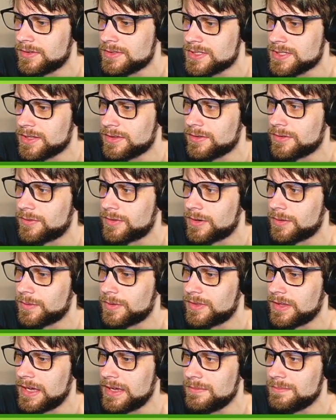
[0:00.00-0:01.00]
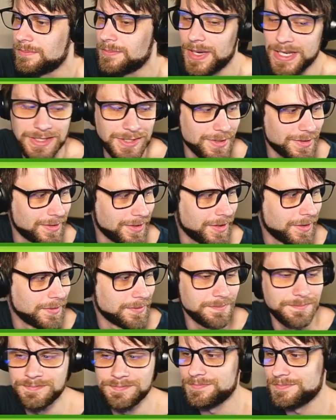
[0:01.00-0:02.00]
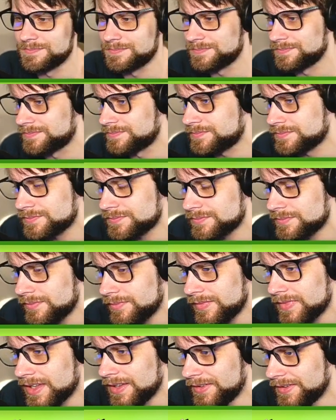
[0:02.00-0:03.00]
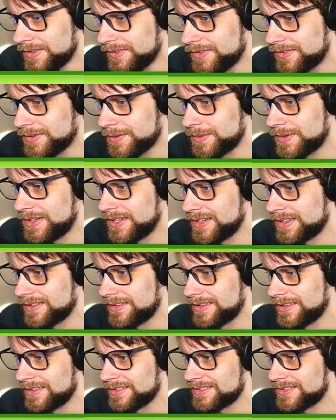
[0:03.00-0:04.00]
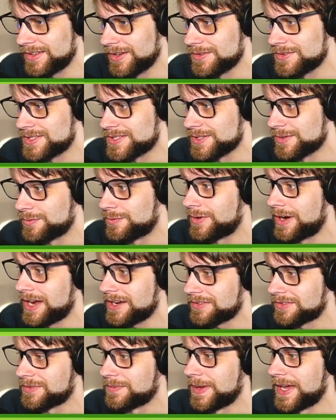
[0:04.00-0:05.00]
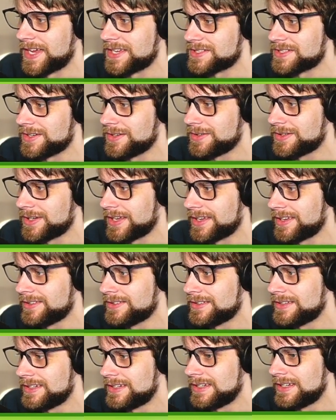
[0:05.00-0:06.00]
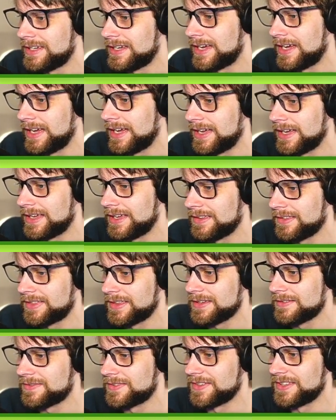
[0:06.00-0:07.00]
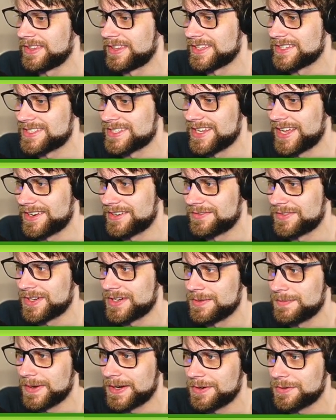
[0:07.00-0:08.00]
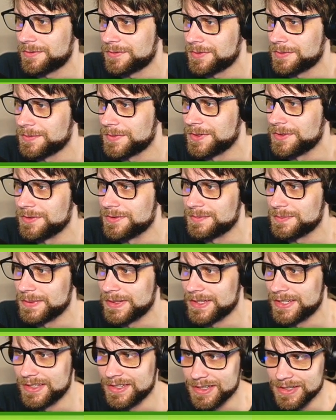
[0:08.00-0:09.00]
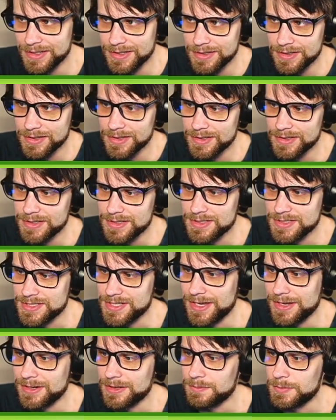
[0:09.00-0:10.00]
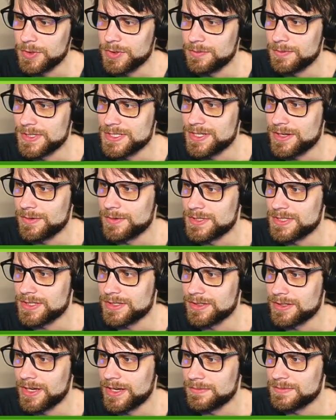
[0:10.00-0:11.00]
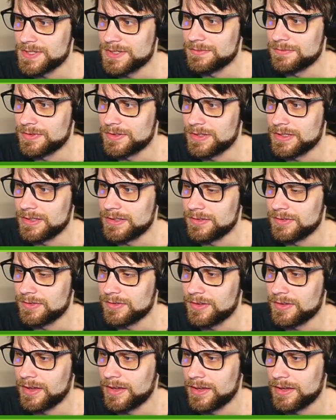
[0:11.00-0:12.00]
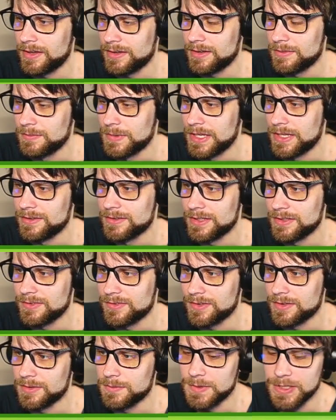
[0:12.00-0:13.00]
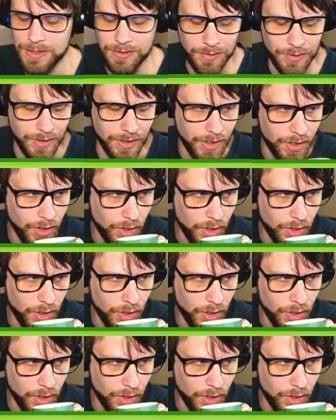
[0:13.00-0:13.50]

There's nothing wrong with that. Metronome. Let's see what it goes to. Rock Smash, okay. Thankfully, that's not a very powerful move, but Sonic Boom is always a good option for these. Man, that's gonna be annoying.